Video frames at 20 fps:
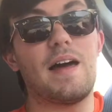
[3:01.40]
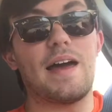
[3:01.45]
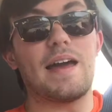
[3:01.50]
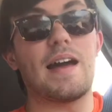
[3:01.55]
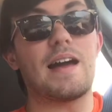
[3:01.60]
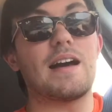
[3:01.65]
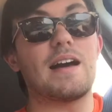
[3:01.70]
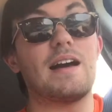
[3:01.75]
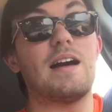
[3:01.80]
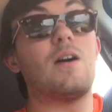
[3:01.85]

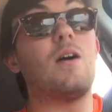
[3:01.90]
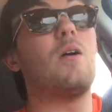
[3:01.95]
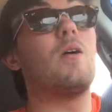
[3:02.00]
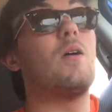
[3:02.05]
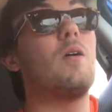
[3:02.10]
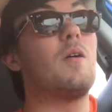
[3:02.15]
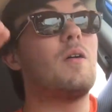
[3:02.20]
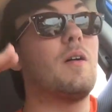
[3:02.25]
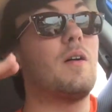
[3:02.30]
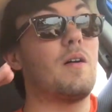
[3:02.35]
like,
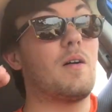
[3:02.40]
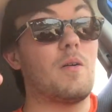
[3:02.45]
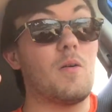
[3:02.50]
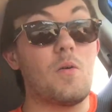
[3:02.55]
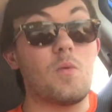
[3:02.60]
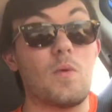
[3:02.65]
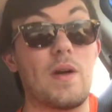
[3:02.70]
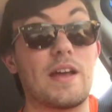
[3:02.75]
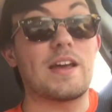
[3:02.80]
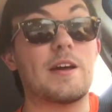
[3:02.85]

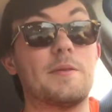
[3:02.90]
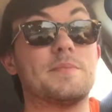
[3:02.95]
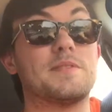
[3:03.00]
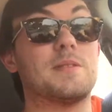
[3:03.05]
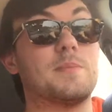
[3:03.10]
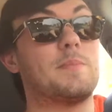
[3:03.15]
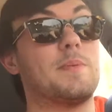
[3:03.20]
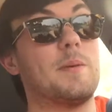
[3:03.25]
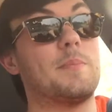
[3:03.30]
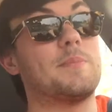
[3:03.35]
when it
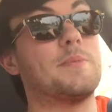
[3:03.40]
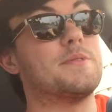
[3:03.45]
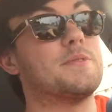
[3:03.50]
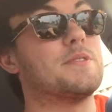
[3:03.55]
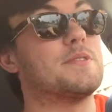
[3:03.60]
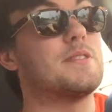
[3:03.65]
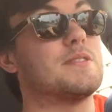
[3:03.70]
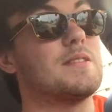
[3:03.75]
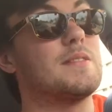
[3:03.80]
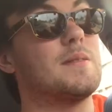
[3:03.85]
comes to
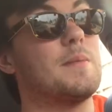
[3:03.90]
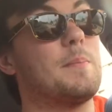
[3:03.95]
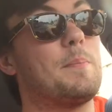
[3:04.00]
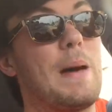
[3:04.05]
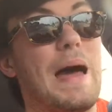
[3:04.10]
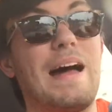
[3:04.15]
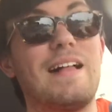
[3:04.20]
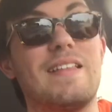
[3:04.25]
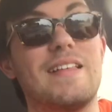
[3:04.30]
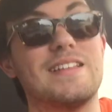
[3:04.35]
people's
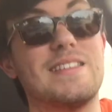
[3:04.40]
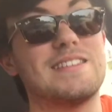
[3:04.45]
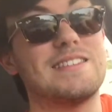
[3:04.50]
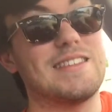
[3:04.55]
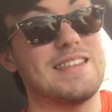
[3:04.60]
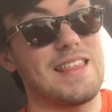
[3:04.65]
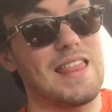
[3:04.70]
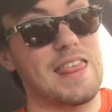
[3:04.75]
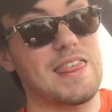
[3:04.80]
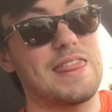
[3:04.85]
ballots,